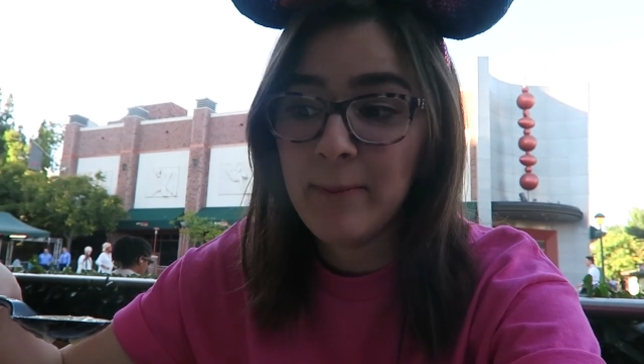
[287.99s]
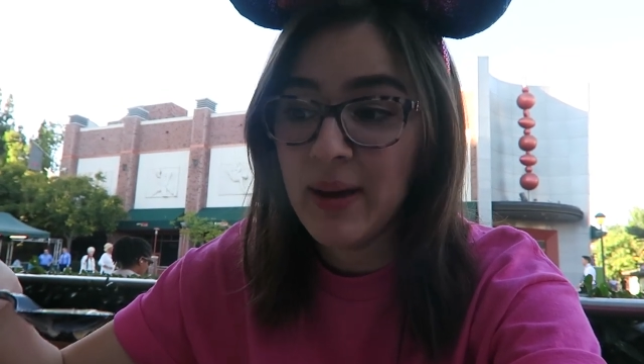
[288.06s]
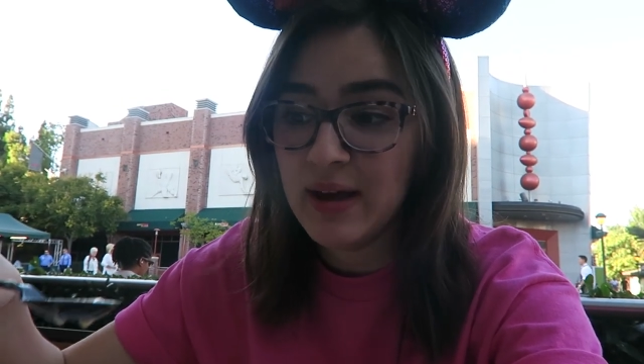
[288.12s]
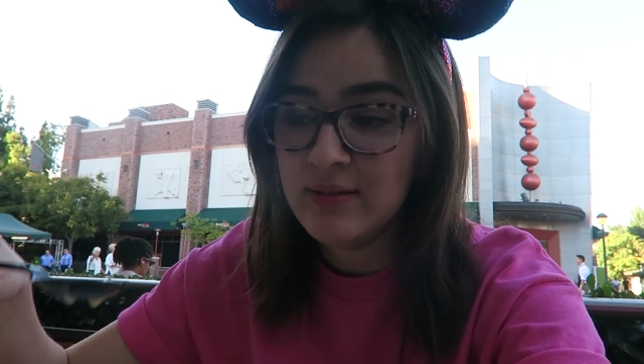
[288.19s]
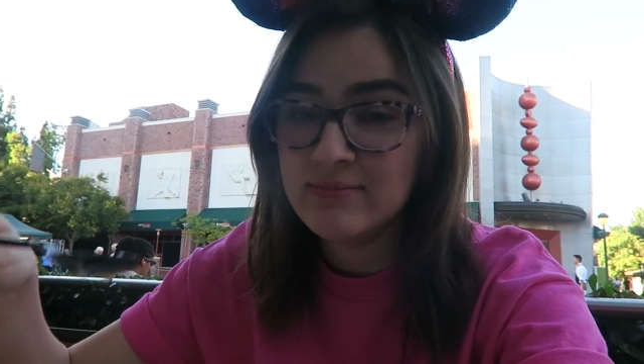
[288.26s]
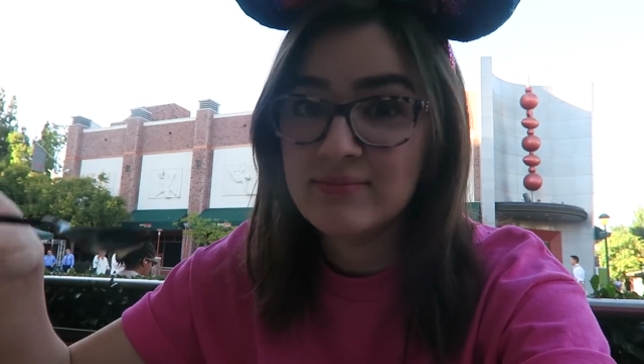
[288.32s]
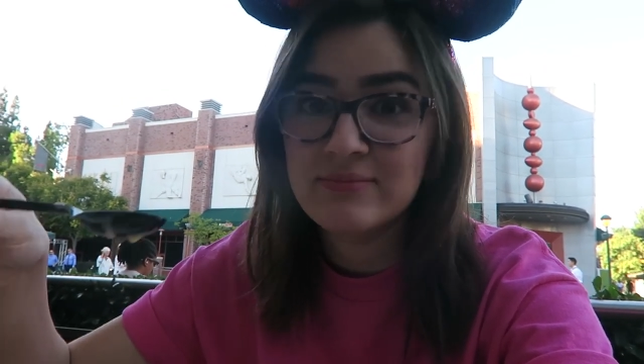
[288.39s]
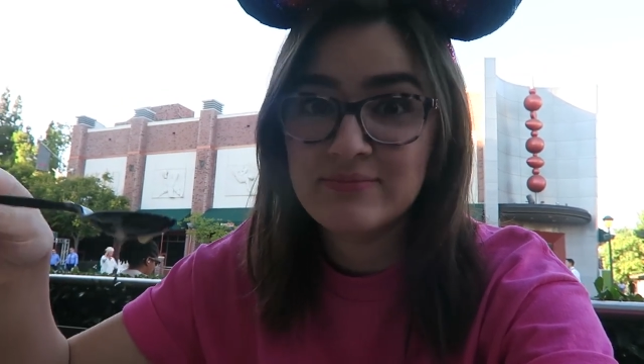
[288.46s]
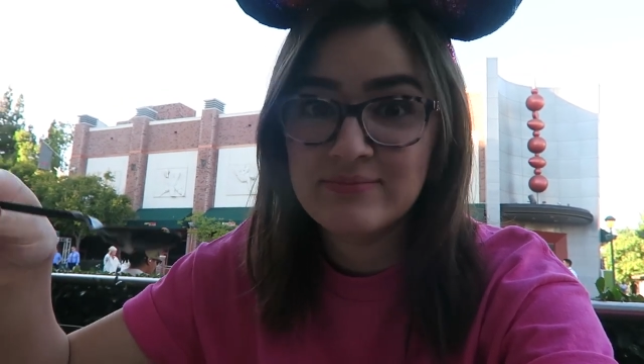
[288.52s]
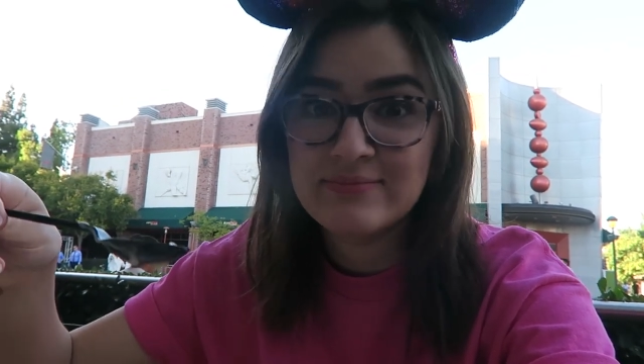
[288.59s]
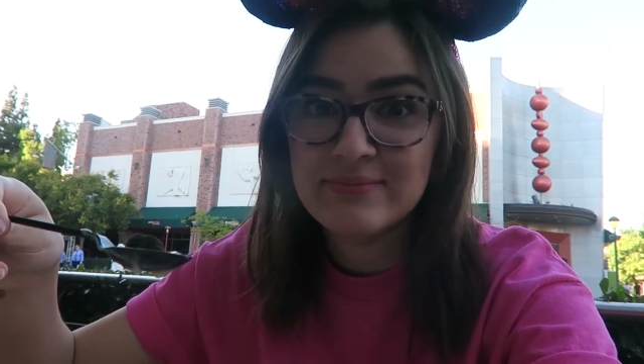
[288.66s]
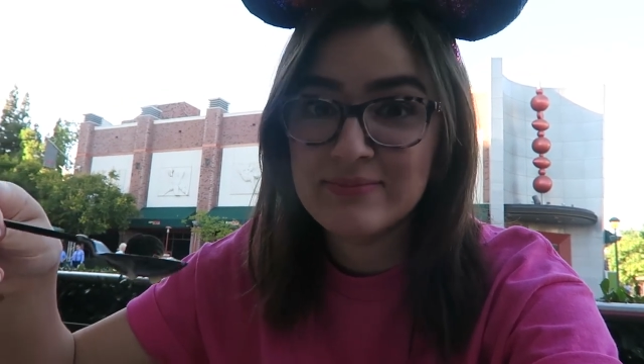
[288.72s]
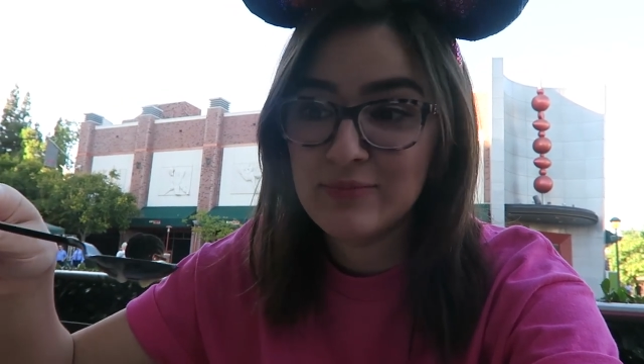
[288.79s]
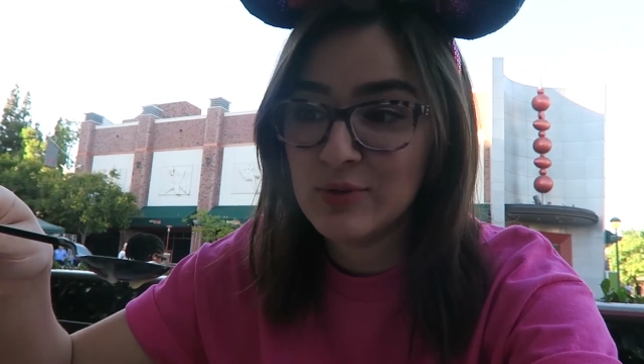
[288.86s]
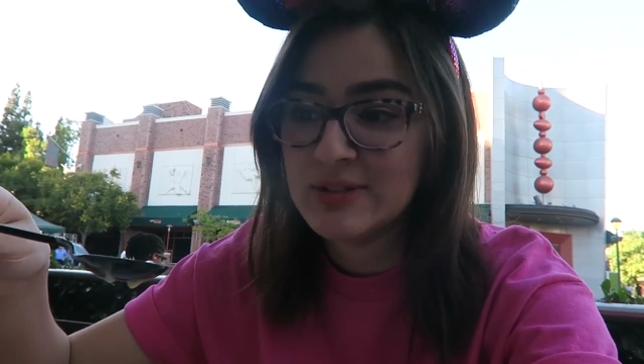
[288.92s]
But
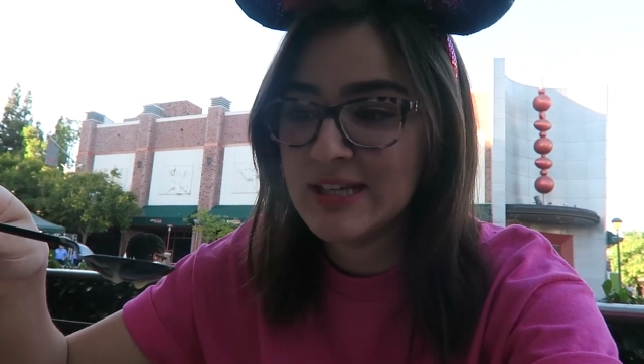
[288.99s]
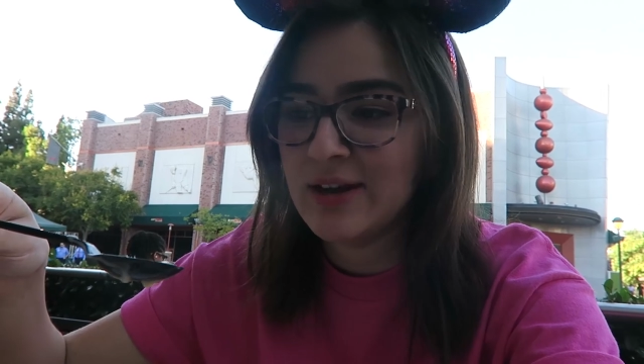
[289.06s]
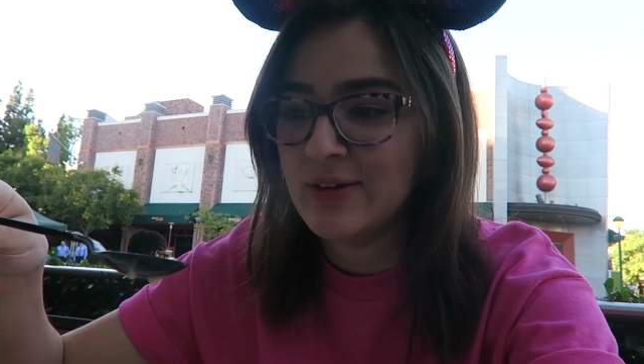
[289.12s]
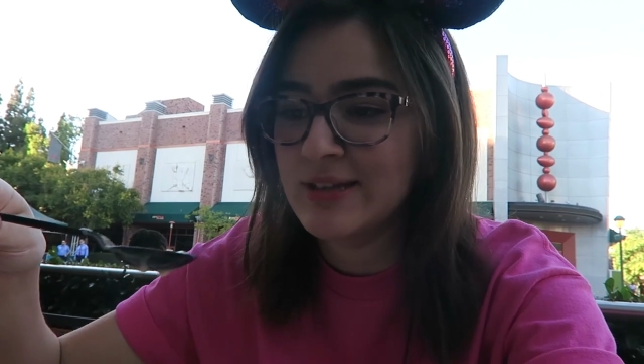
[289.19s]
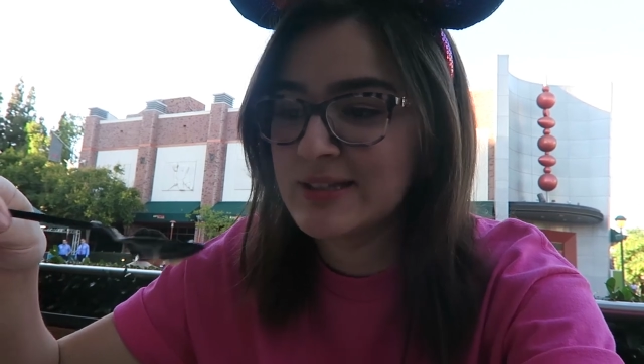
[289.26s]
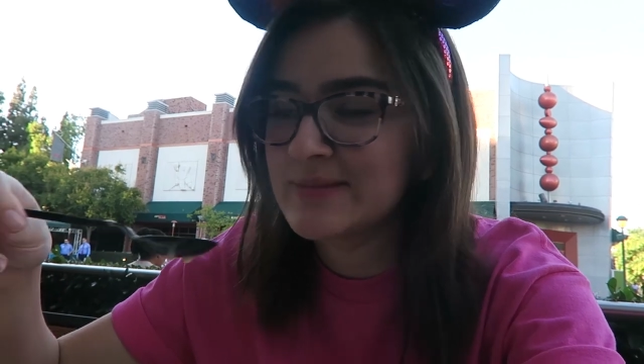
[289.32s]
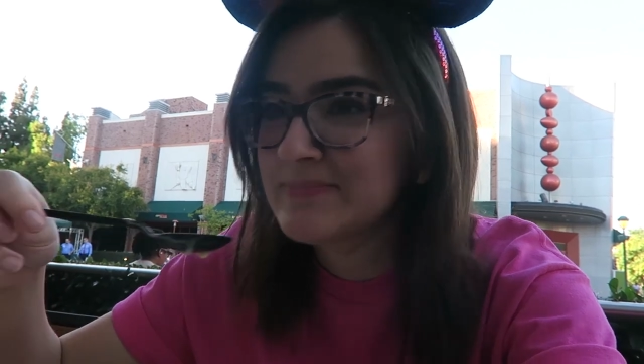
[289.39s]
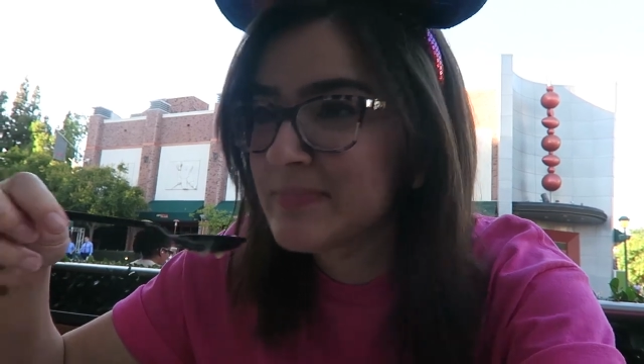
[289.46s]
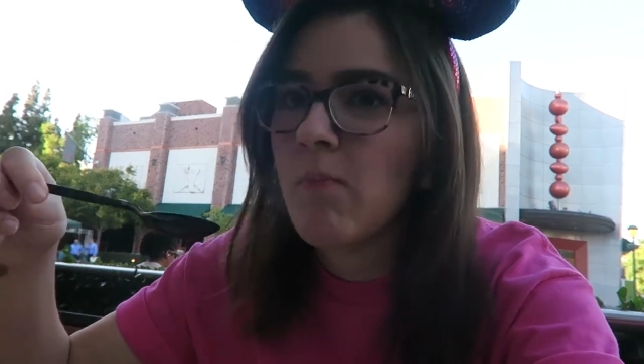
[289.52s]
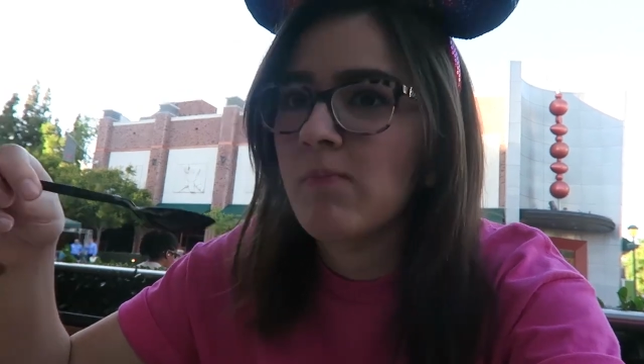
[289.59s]
we'll see how it is.